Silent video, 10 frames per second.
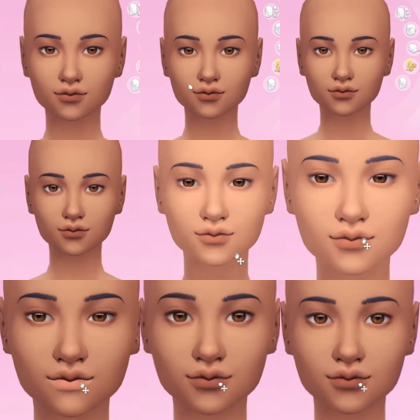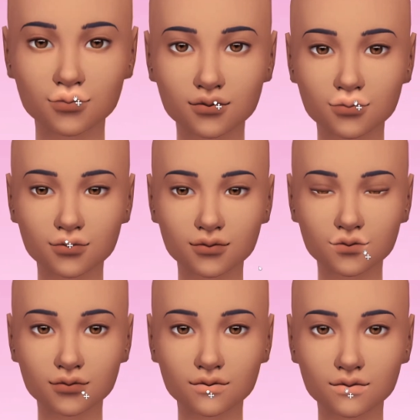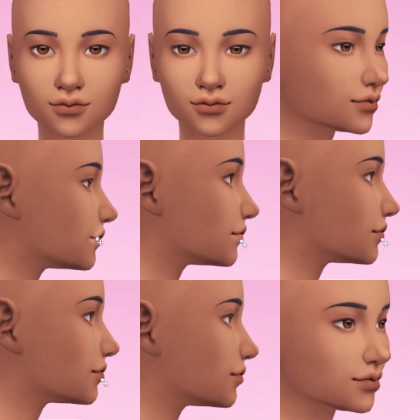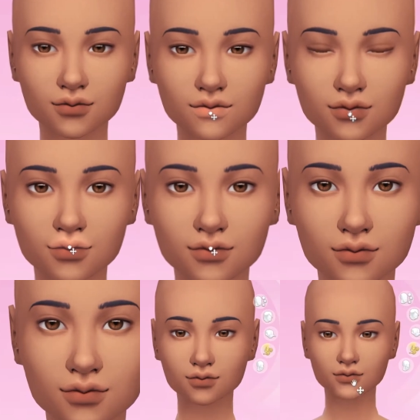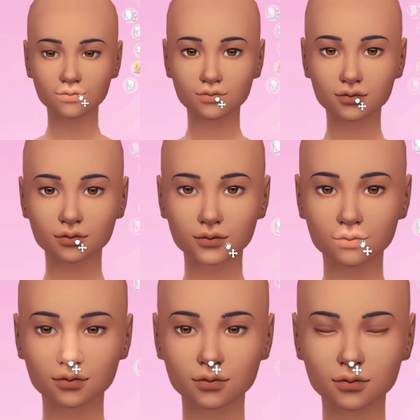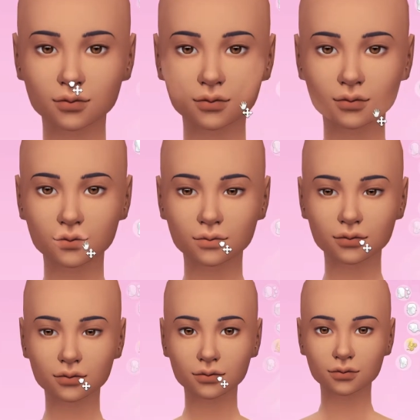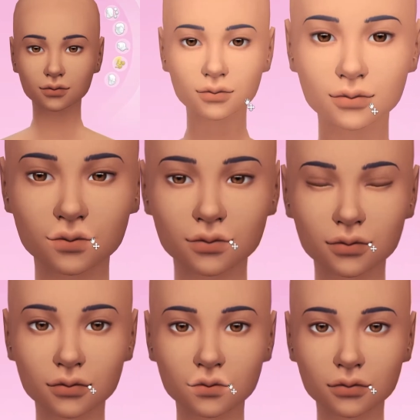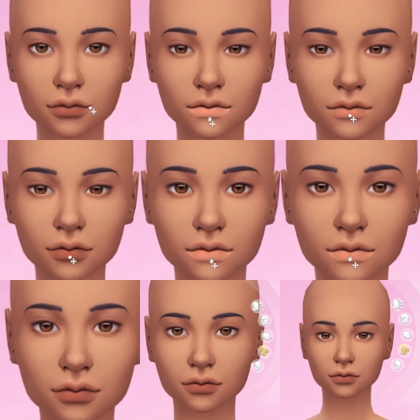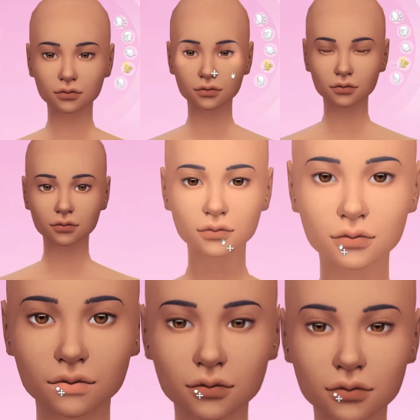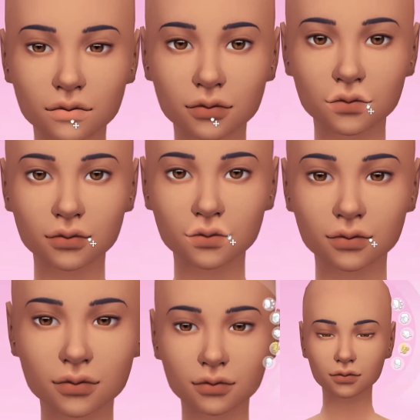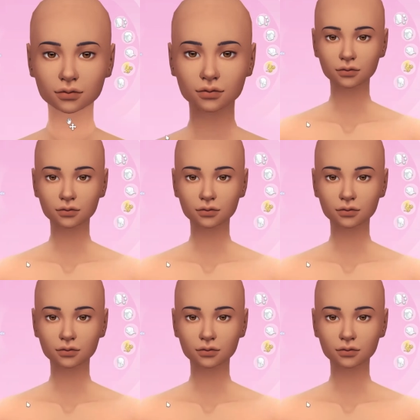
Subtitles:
I'm a little late to the party, but the pieces in the kit were just so beautiful that I really wanted to create a sim that was kind of inspired by this kit,